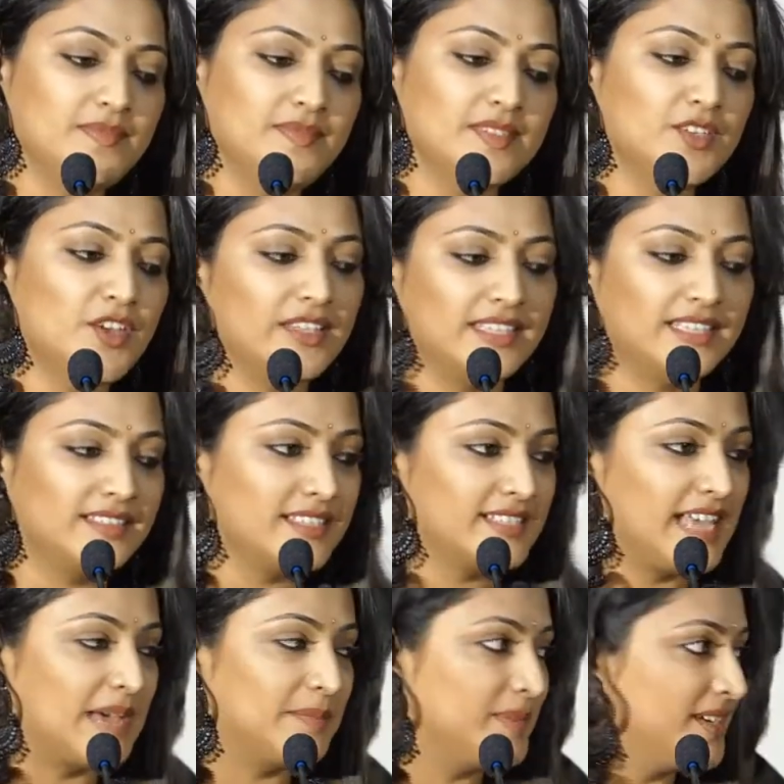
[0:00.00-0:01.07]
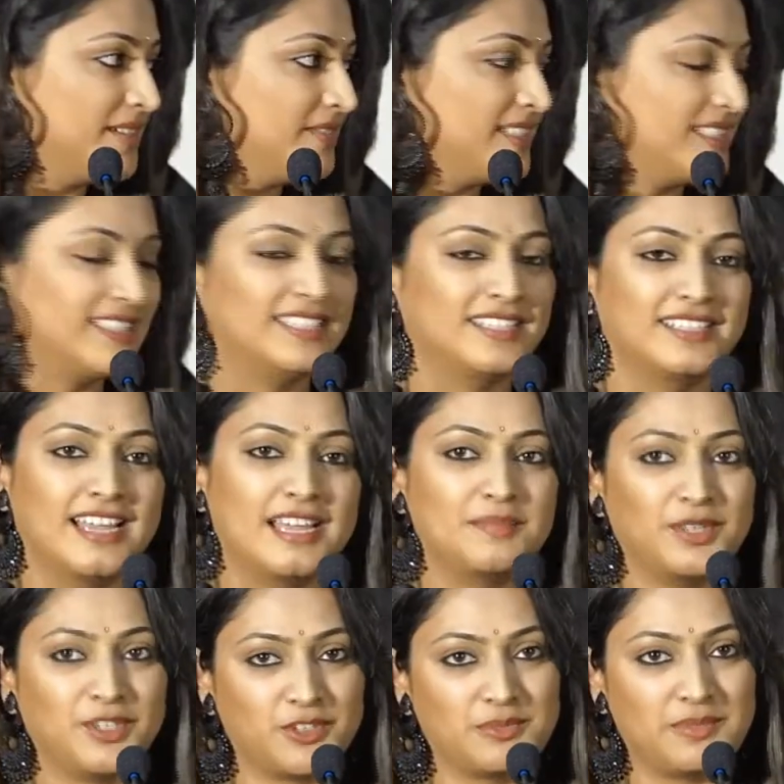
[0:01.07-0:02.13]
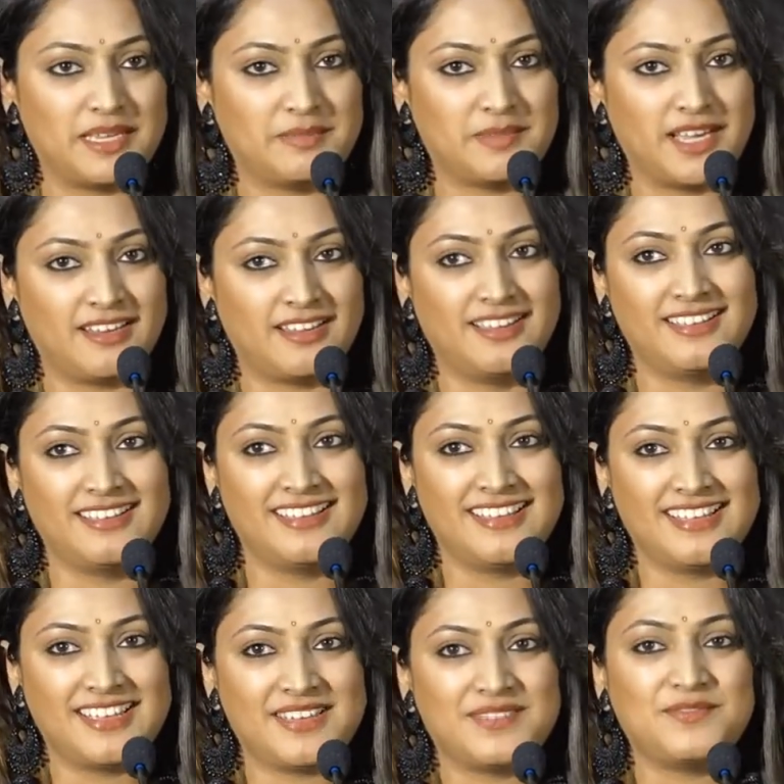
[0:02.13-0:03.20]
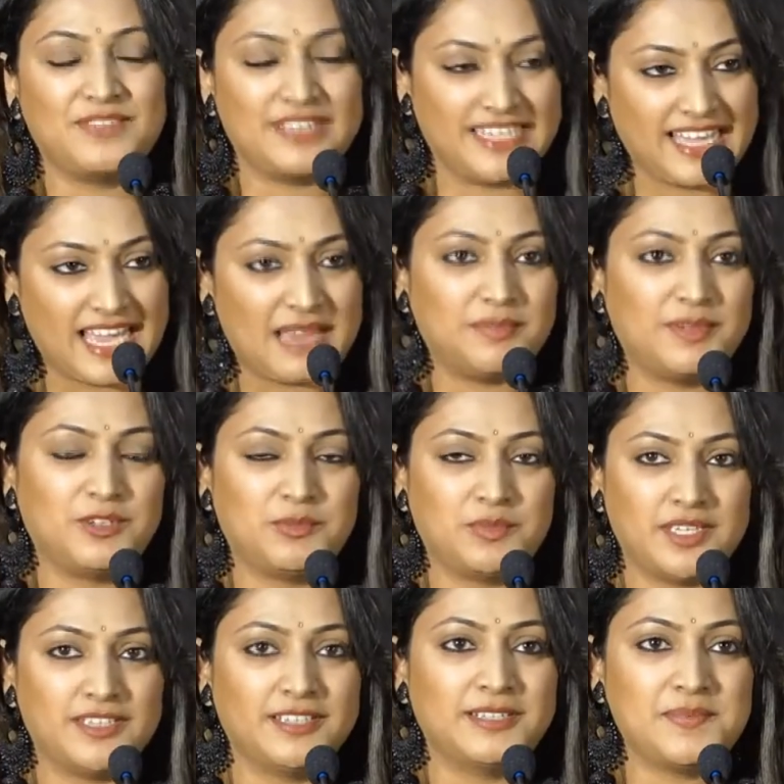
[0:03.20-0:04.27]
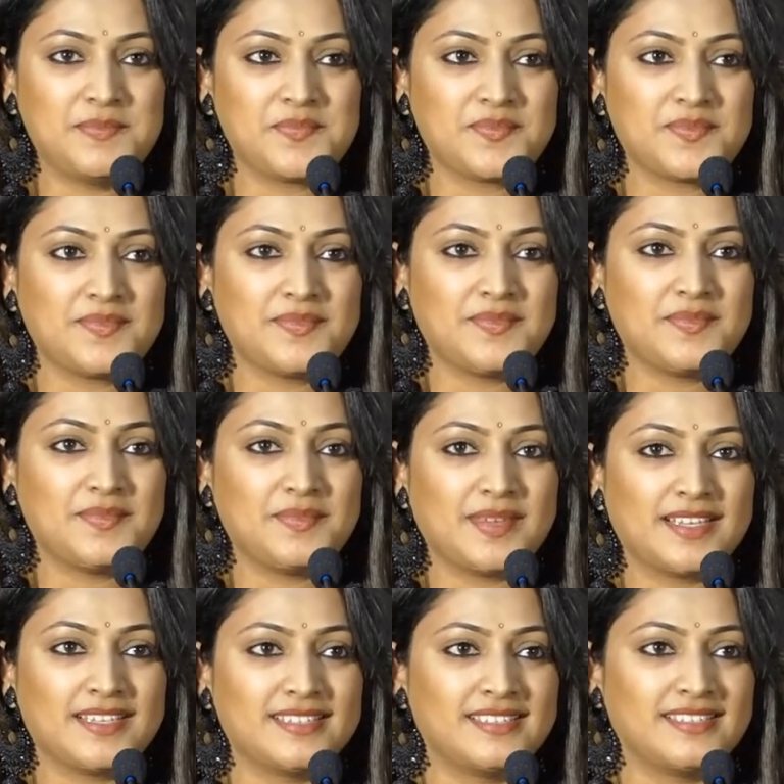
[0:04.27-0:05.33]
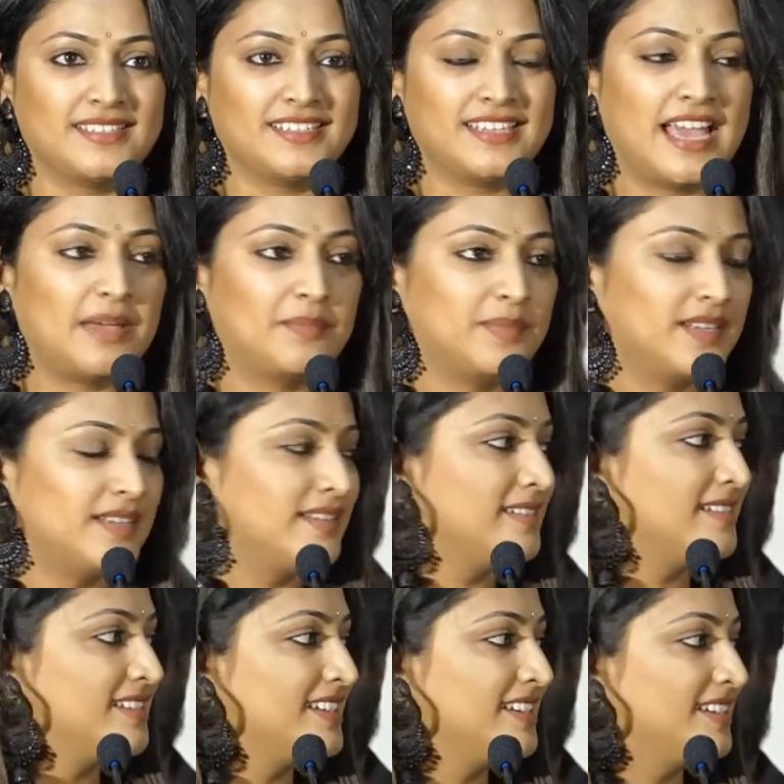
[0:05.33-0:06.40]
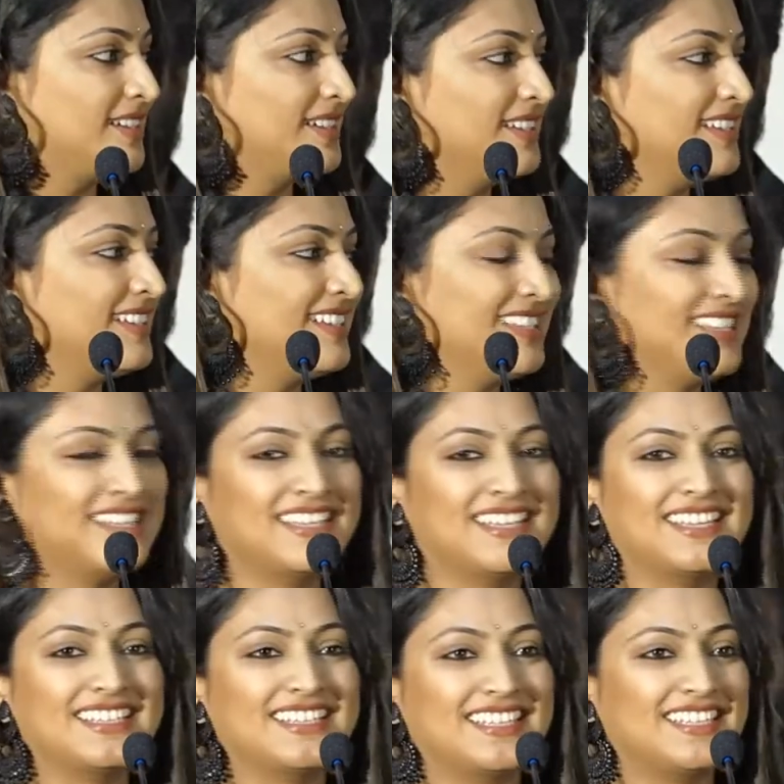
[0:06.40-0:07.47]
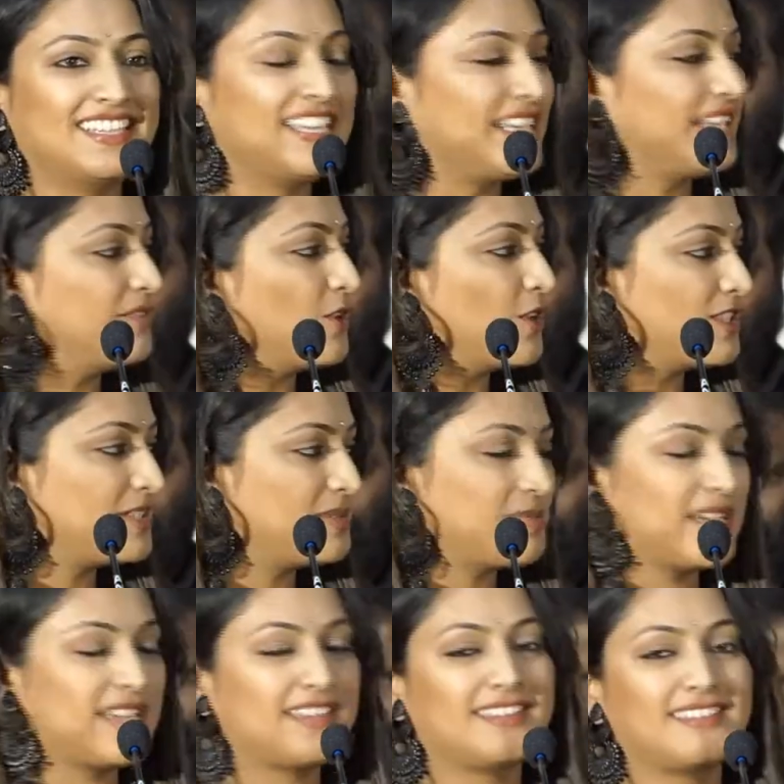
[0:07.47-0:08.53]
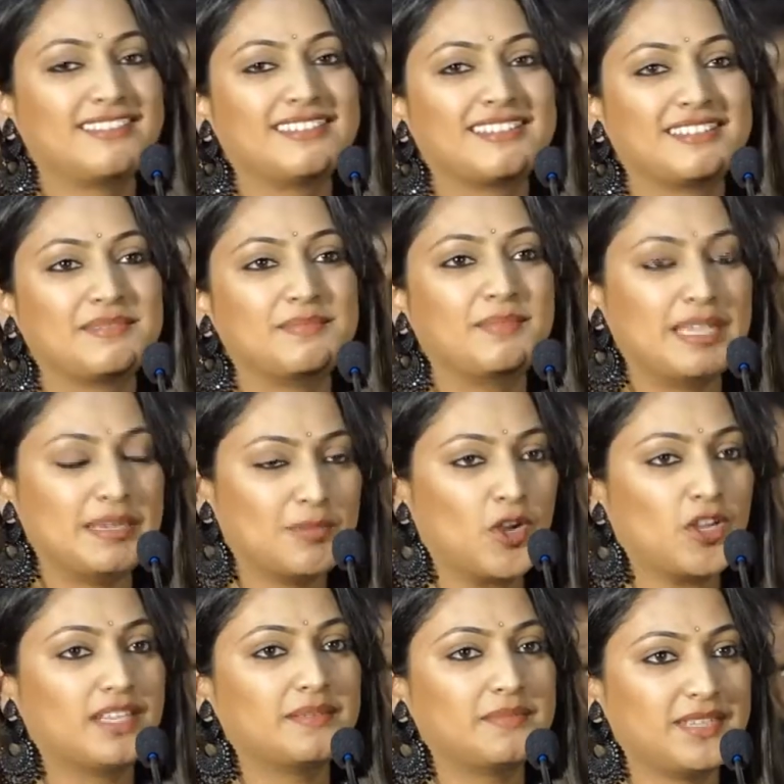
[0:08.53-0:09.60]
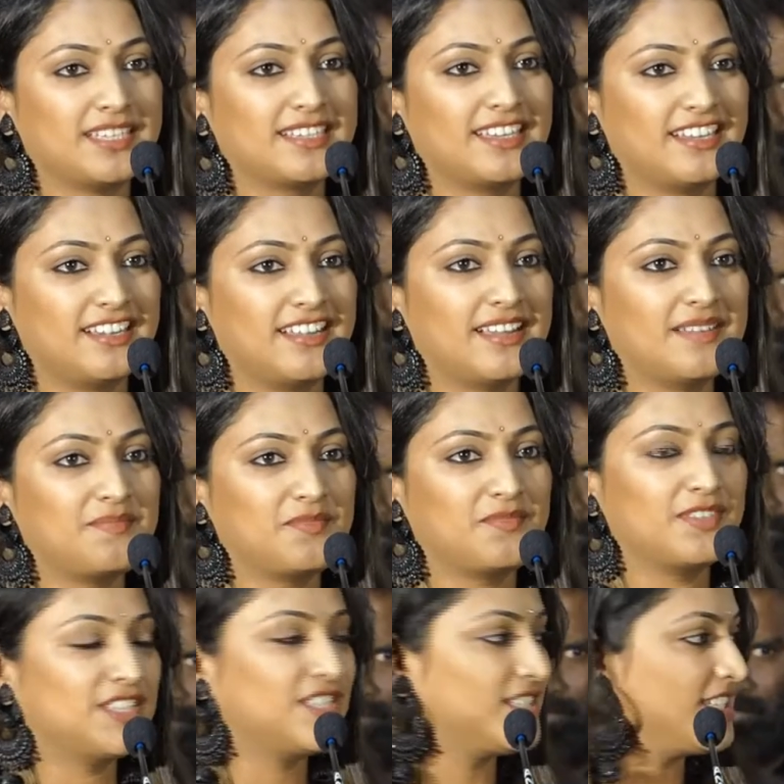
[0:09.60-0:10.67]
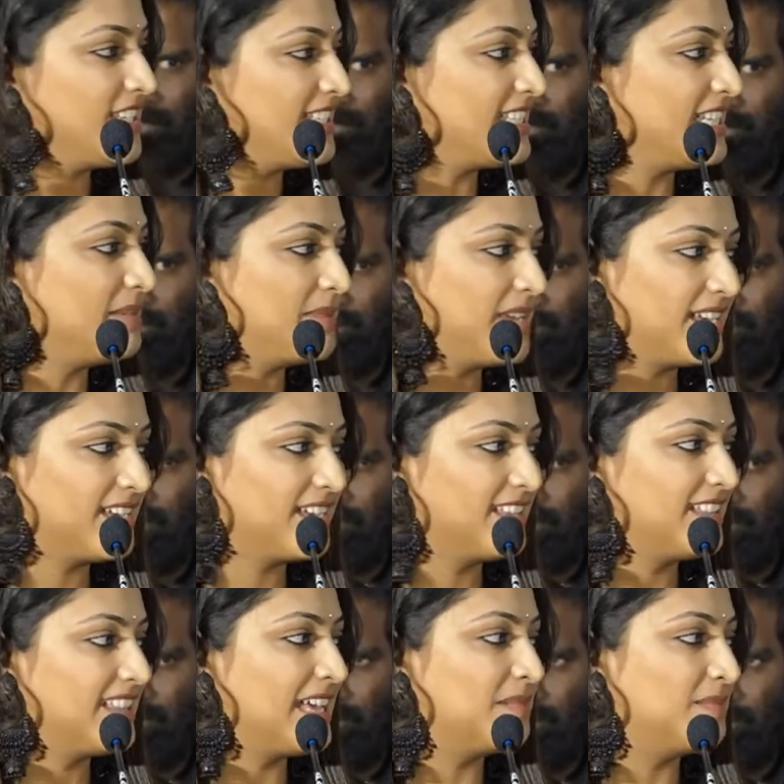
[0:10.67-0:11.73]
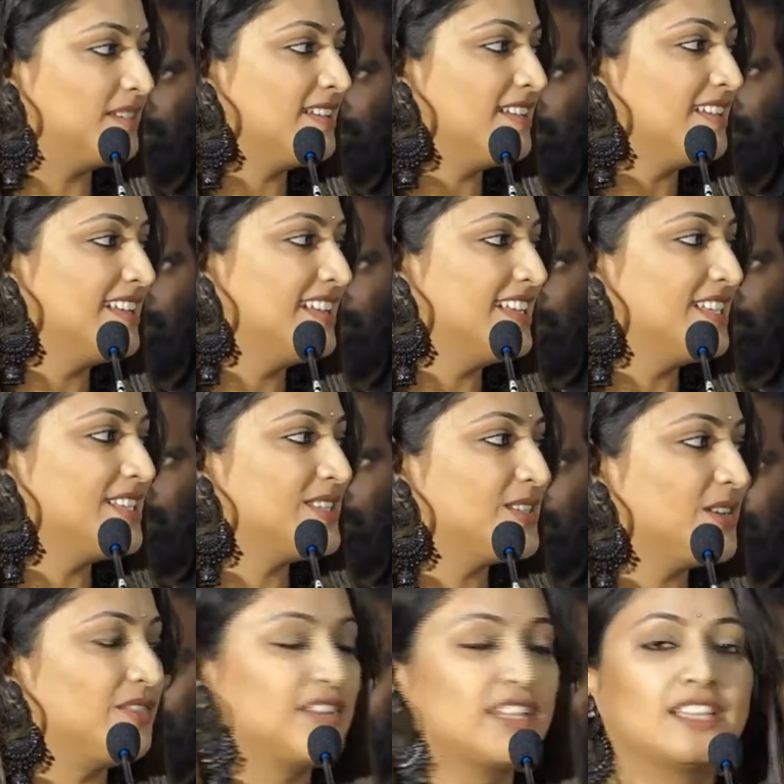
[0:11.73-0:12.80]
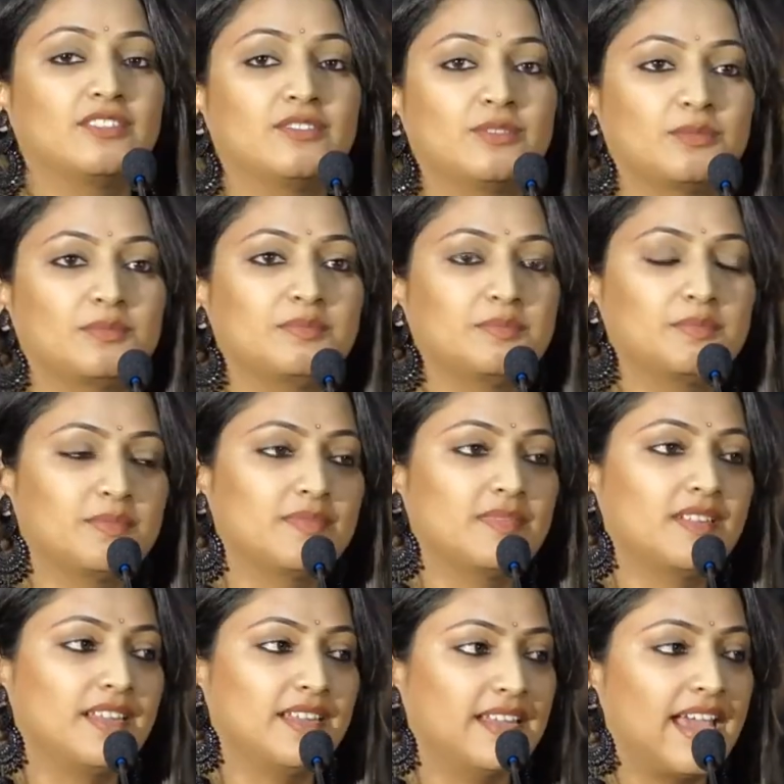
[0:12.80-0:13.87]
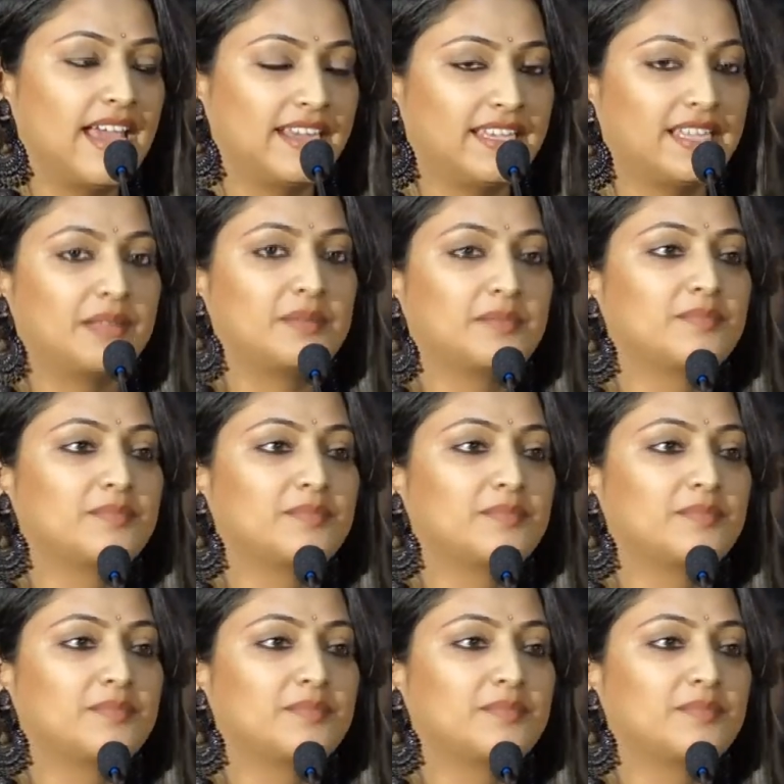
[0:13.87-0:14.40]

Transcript: So, I think this happened with Naan Mirugamai Maara. Very happy to be here. Because it happened that he watched my Bell Bottom in Kannada, which he's remaking in Tamil. So avarkadu enna acting